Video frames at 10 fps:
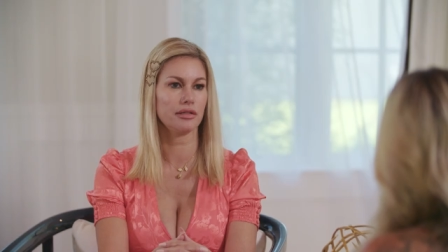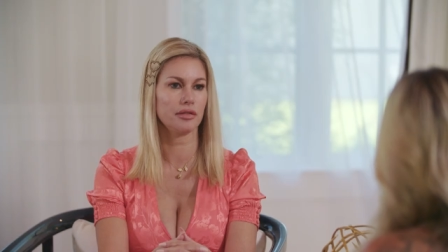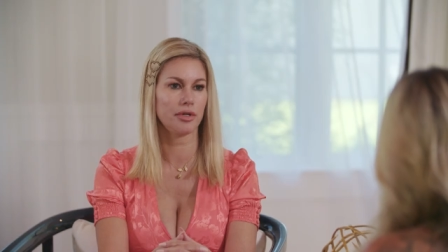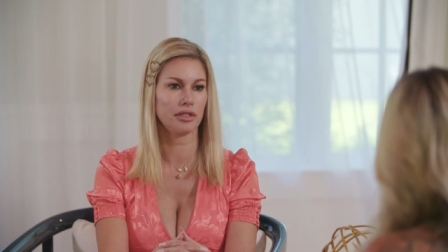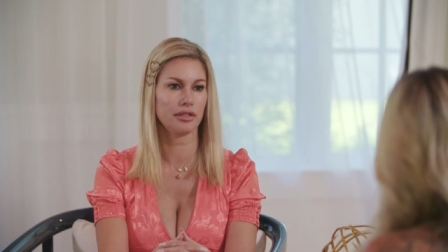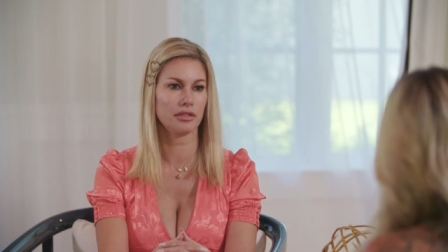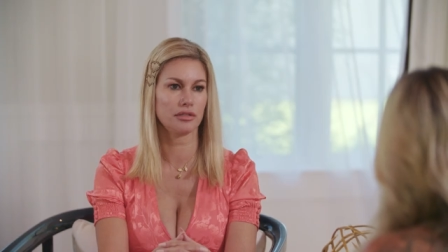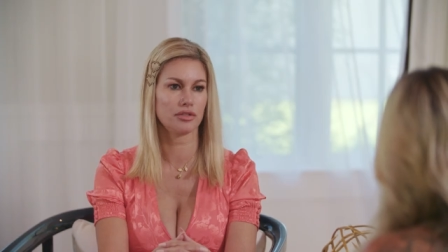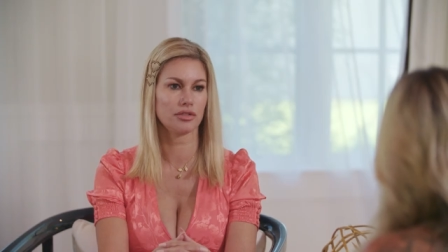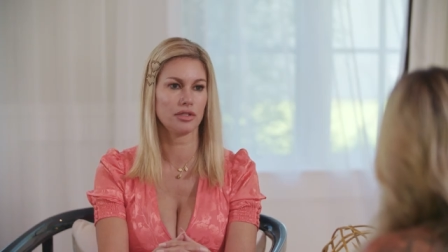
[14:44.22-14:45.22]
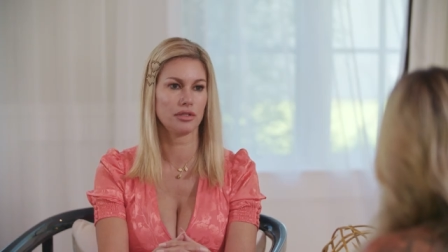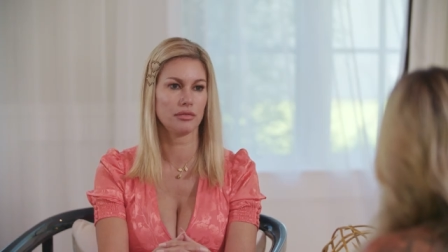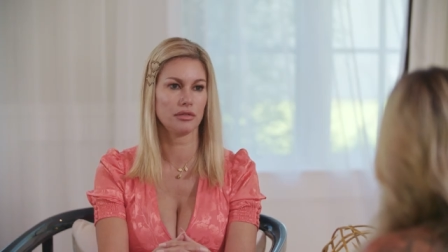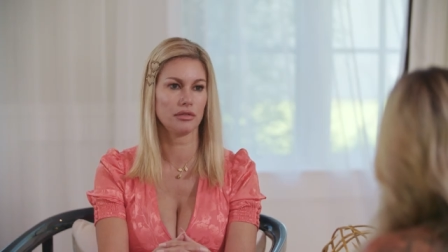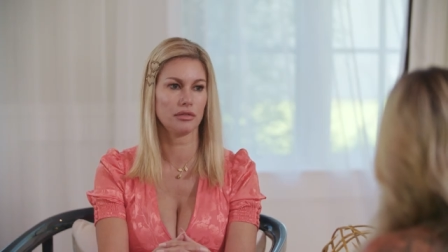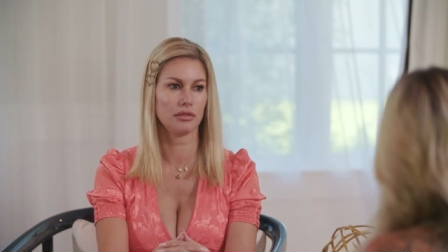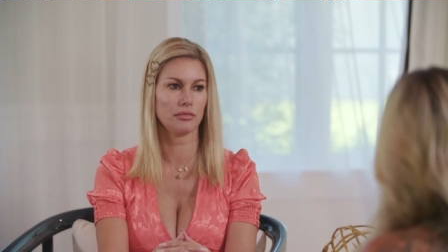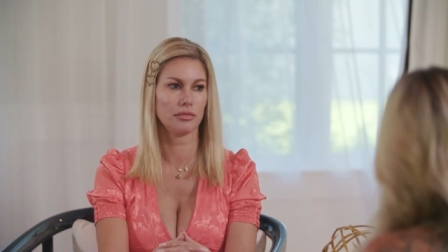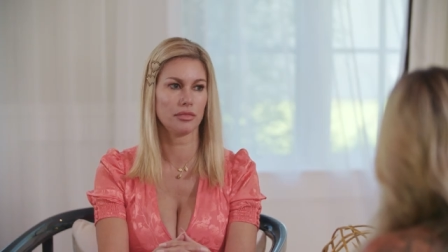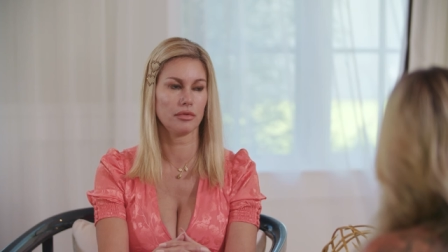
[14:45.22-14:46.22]
in the modeling industry,
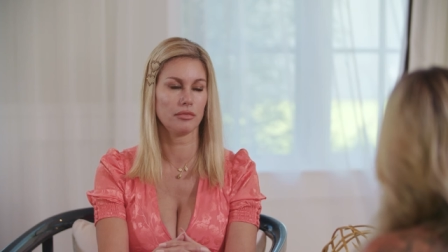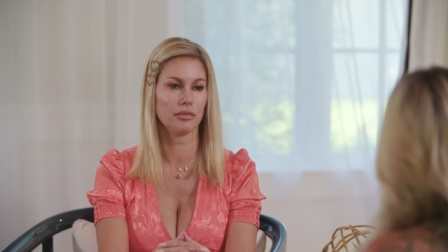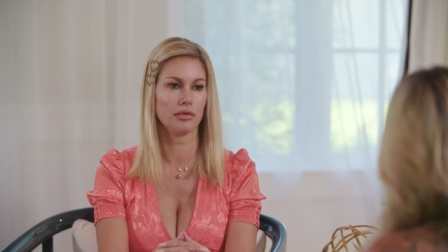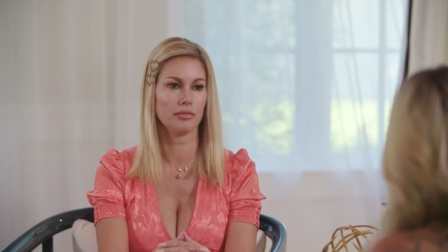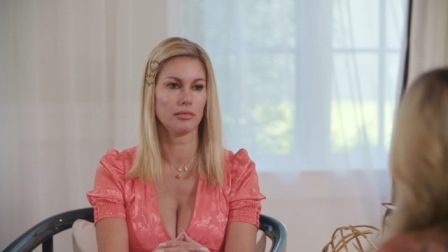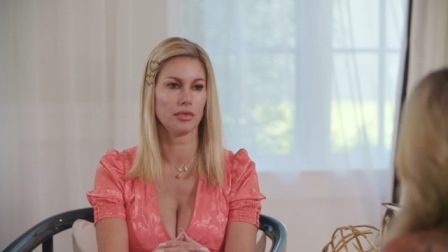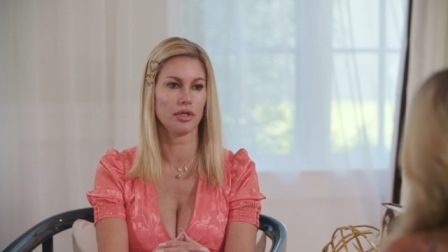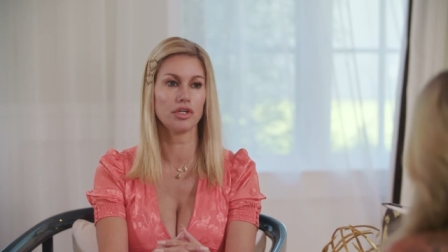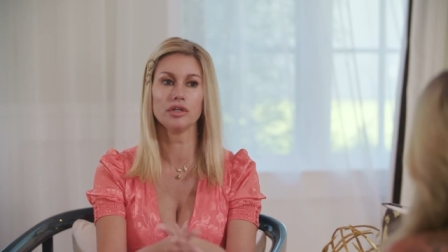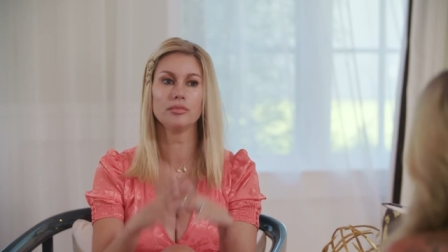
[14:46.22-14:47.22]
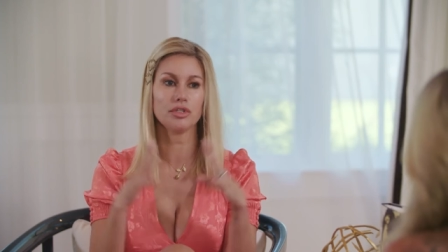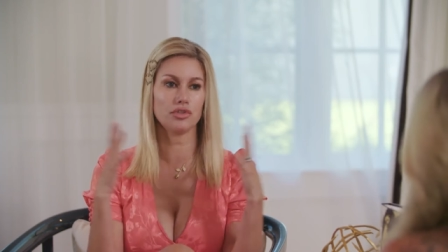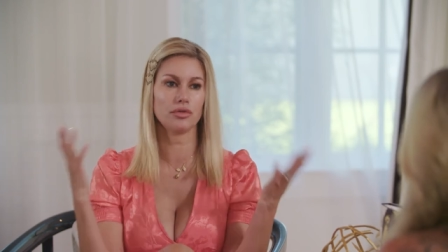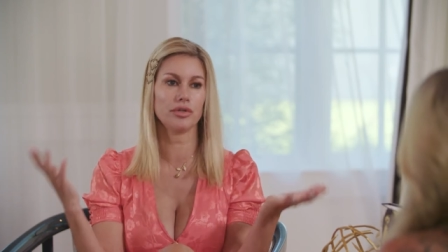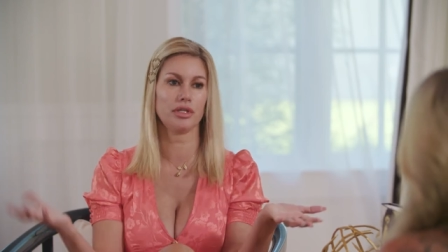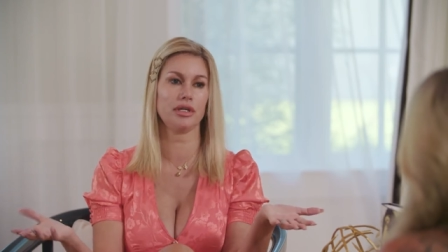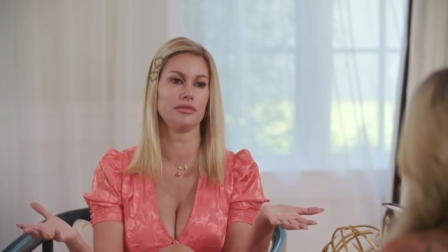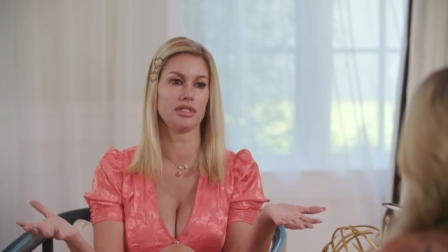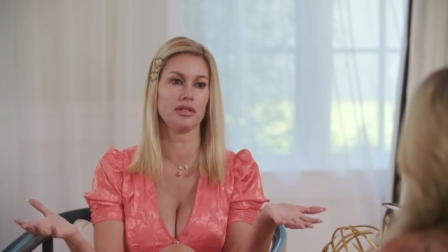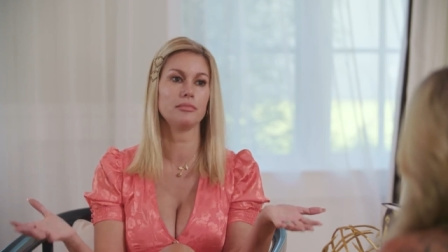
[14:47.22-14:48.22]
a good majority,
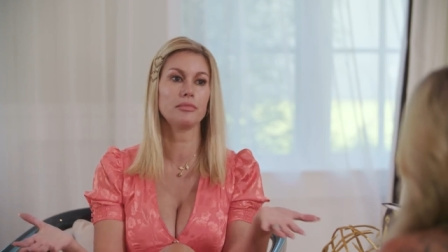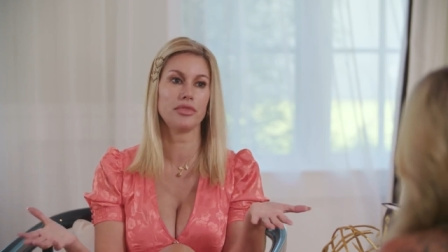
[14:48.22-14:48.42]
I'd say the,